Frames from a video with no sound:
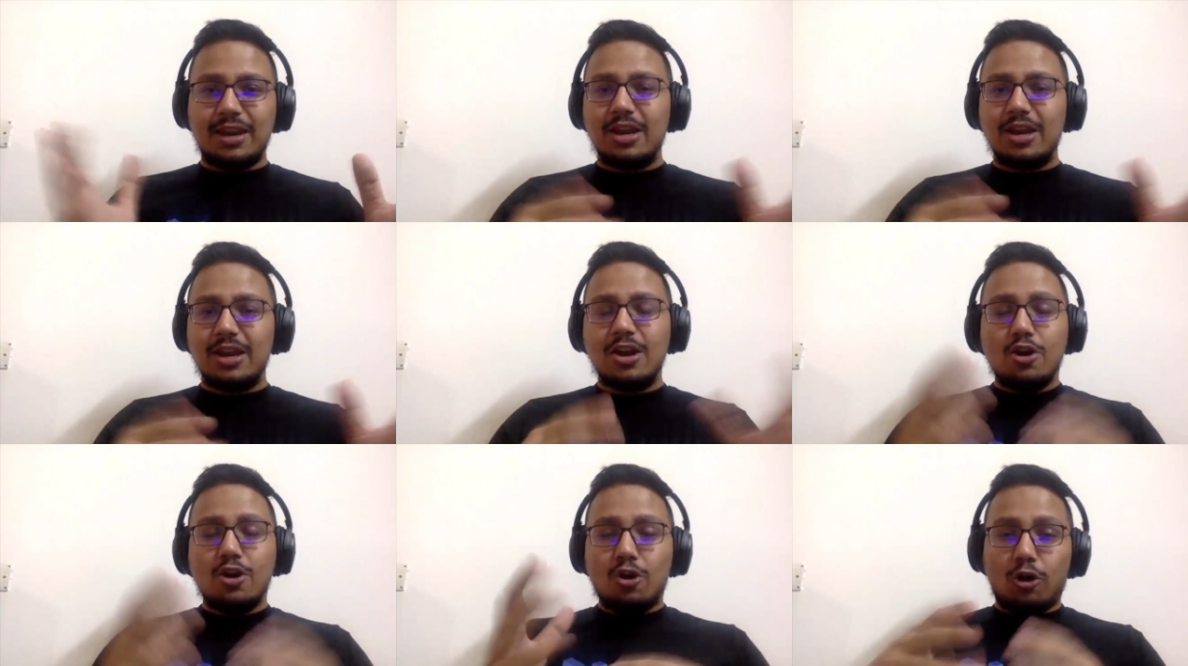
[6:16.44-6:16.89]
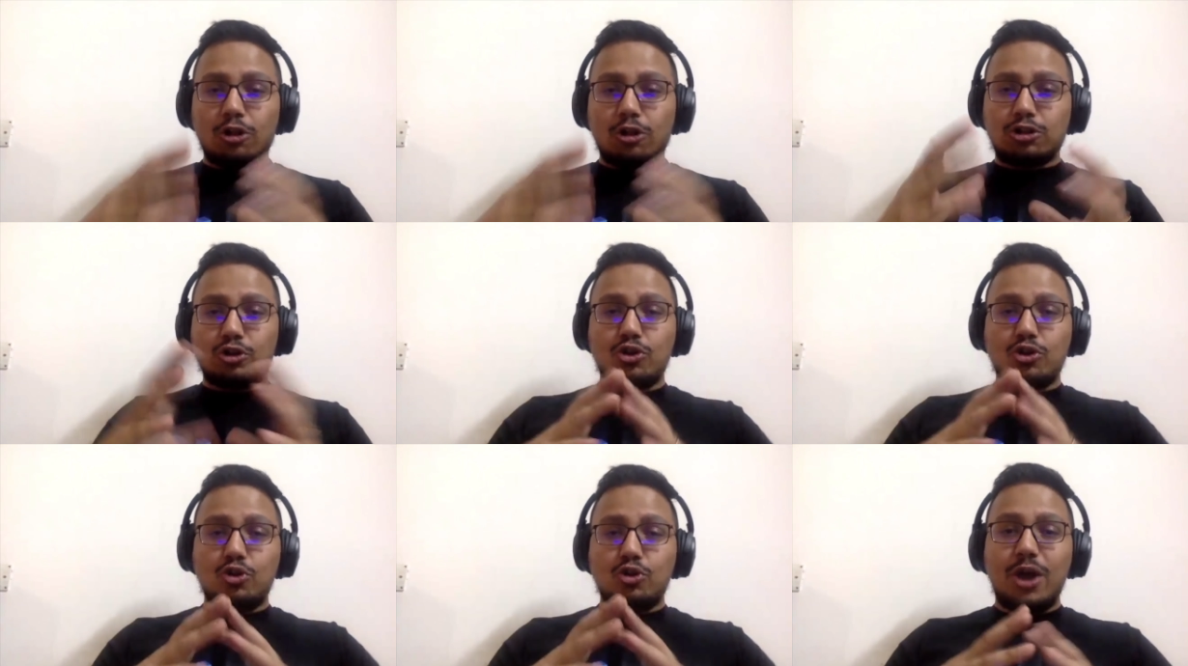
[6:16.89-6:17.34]
then
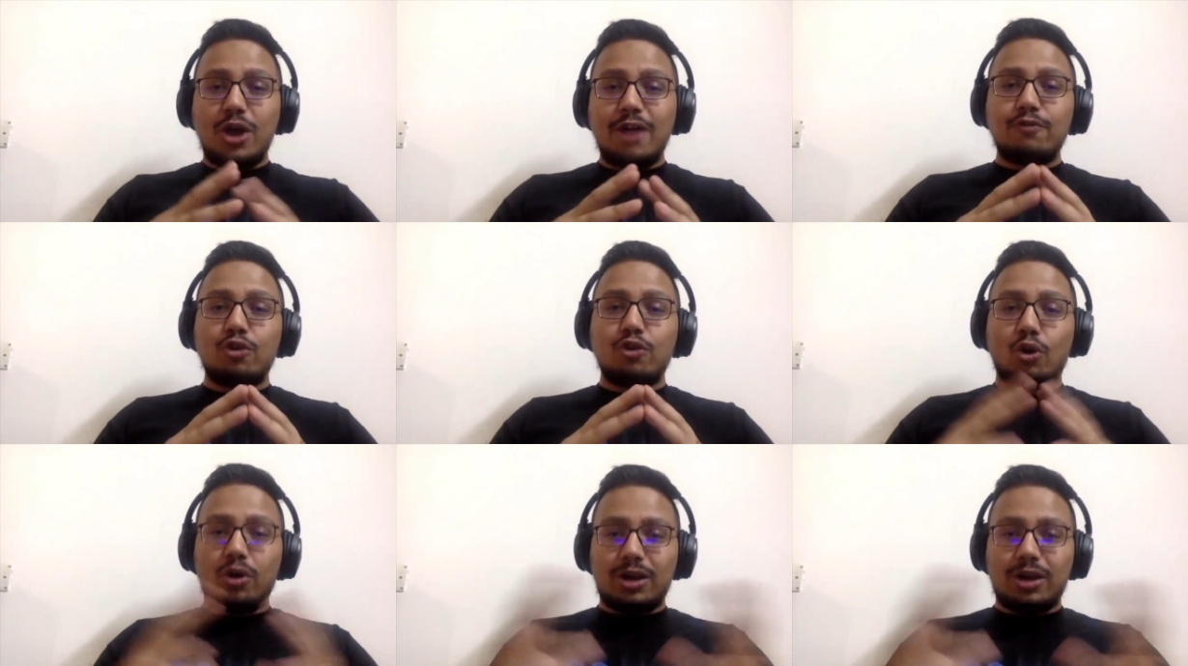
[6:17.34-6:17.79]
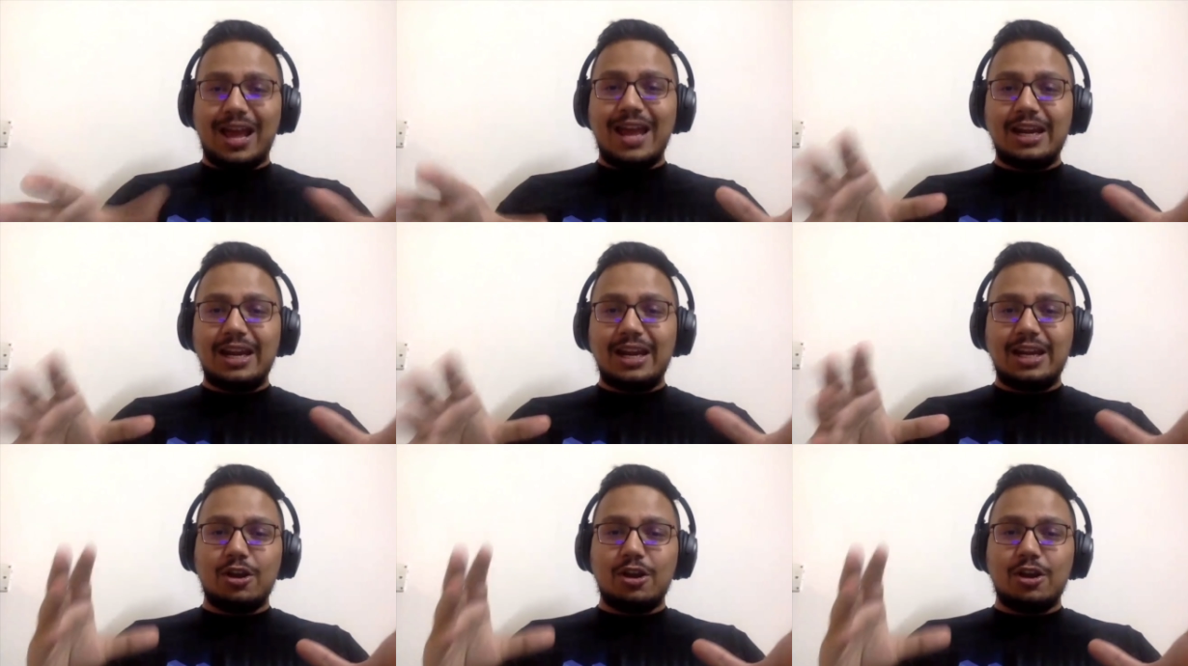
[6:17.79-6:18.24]
also you have no
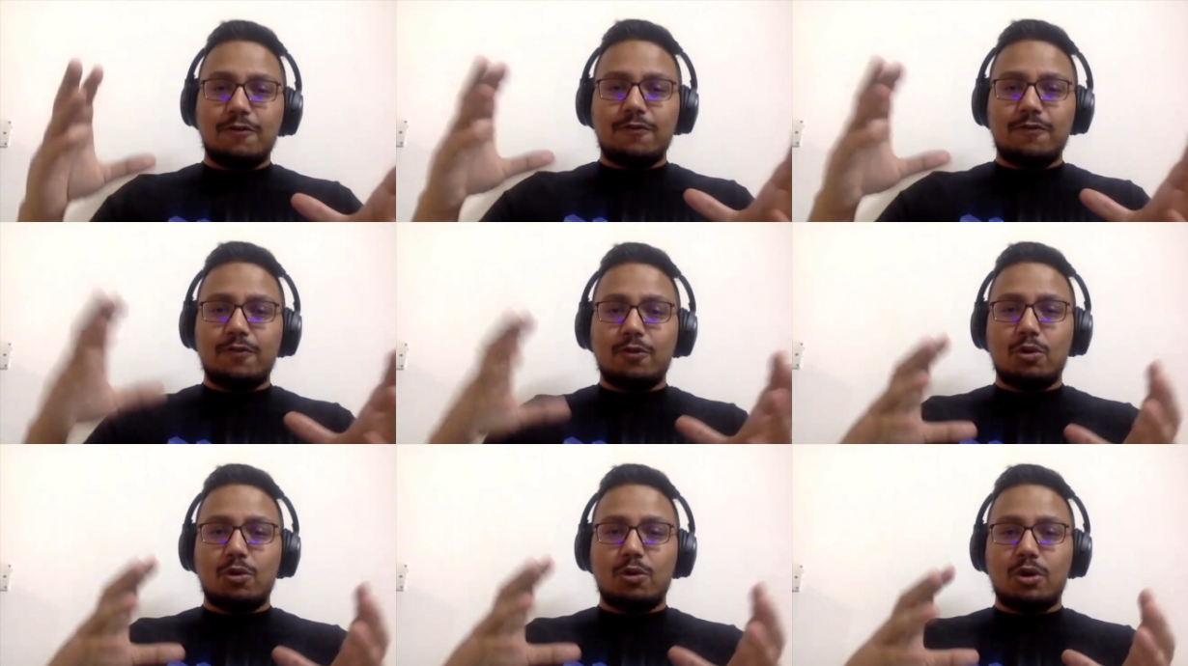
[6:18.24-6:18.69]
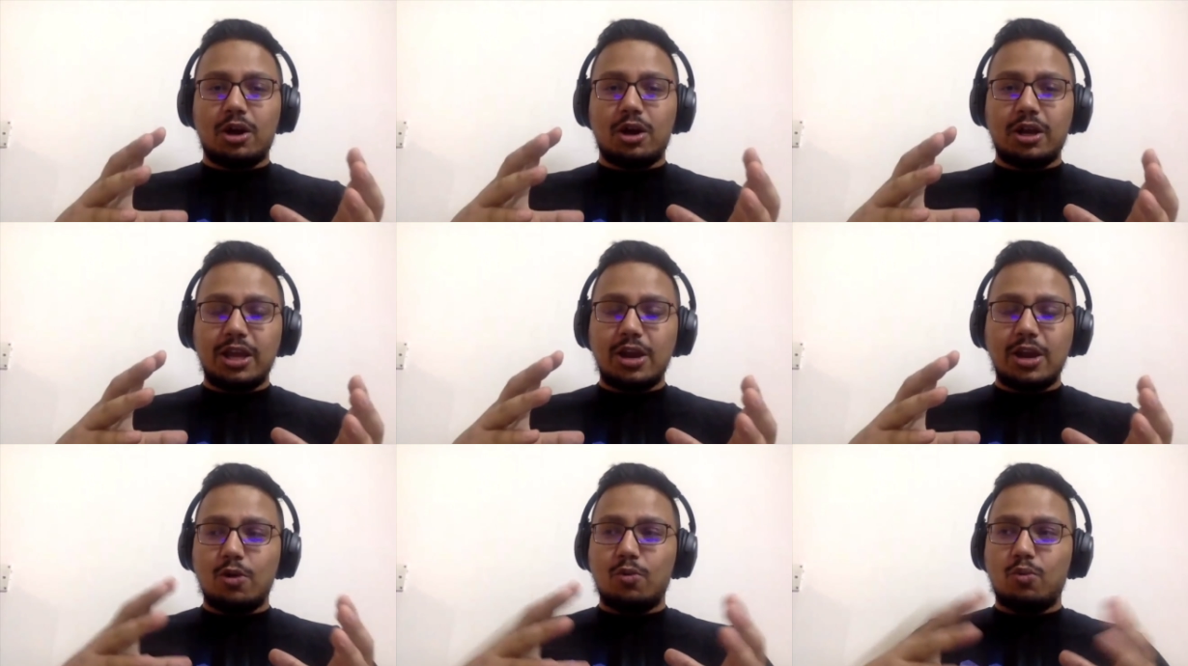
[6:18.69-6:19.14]
clarity
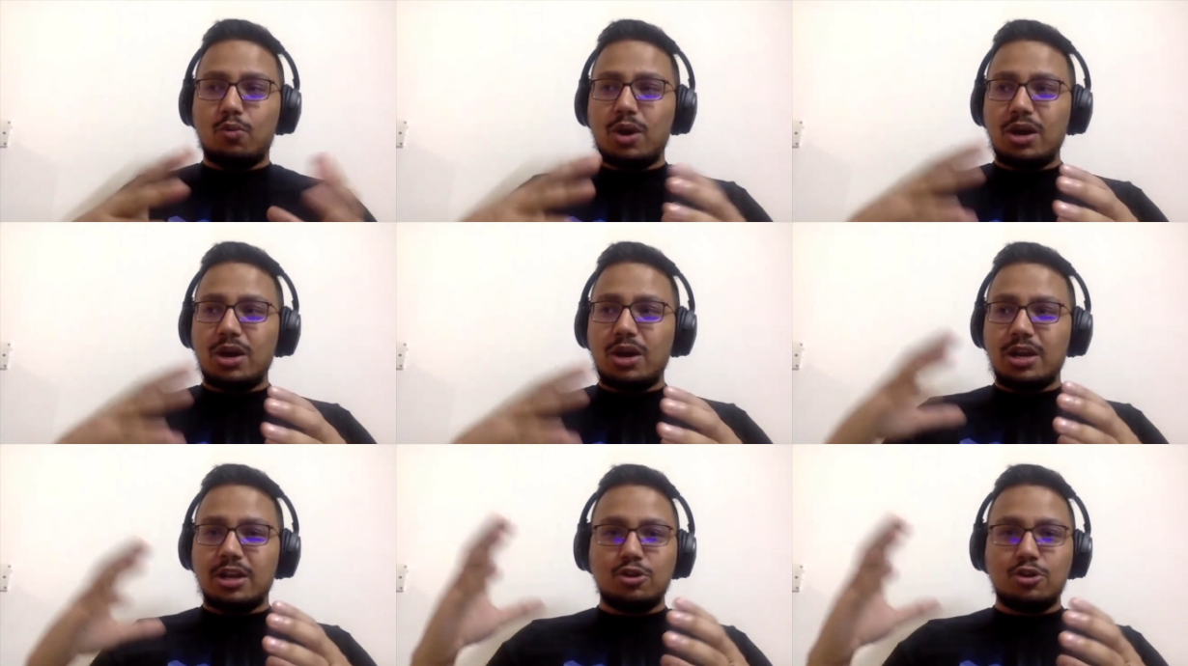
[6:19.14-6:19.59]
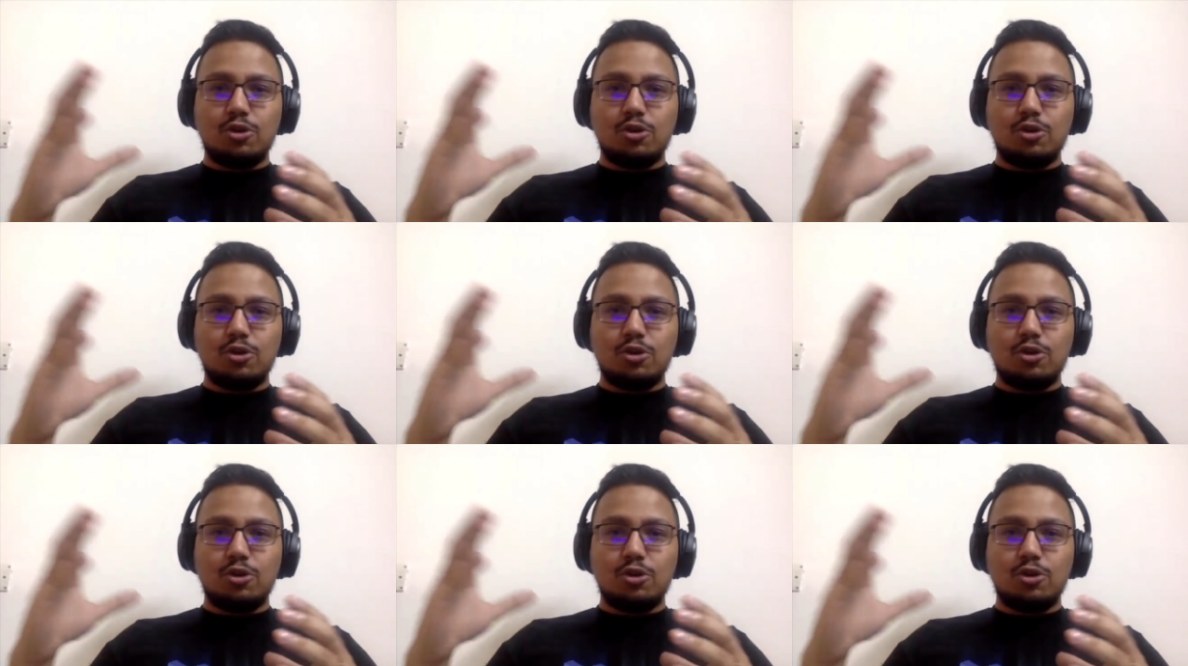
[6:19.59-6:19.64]
of you know what